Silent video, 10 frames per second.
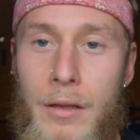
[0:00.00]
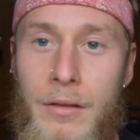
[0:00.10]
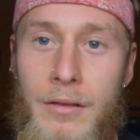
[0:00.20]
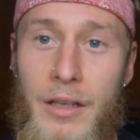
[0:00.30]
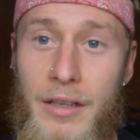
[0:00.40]

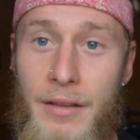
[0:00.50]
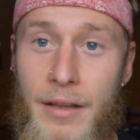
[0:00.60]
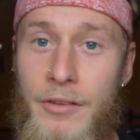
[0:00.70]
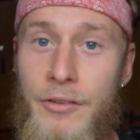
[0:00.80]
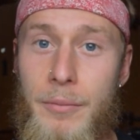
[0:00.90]
It's like a
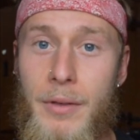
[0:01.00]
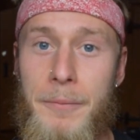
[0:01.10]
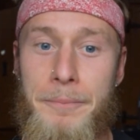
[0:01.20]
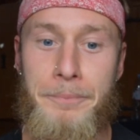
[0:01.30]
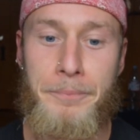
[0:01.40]
desert, mate.
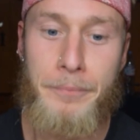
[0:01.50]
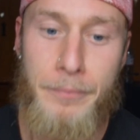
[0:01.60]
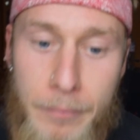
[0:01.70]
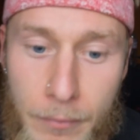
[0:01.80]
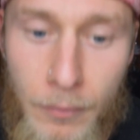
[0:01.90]

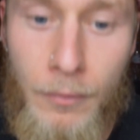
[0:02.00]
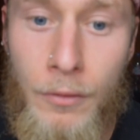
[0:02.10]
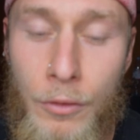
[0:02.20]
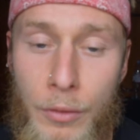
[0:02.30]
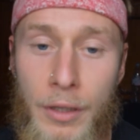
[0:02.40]

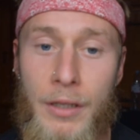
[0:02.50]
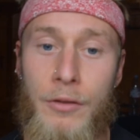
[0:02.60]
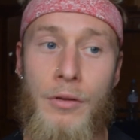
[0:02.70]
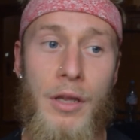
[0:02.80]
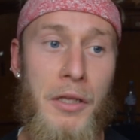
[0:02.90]
So yeah,
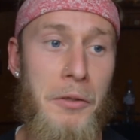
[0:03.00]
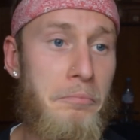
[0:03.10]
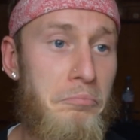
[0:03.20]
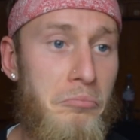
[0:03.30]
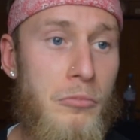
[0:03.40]
today
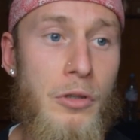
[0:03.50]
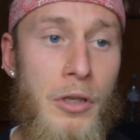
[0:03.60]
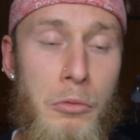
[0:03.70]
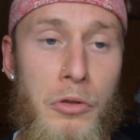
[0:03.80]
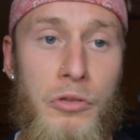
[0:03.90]

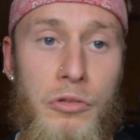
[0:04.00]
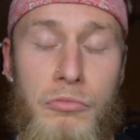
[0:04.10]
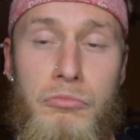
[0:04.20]
there was.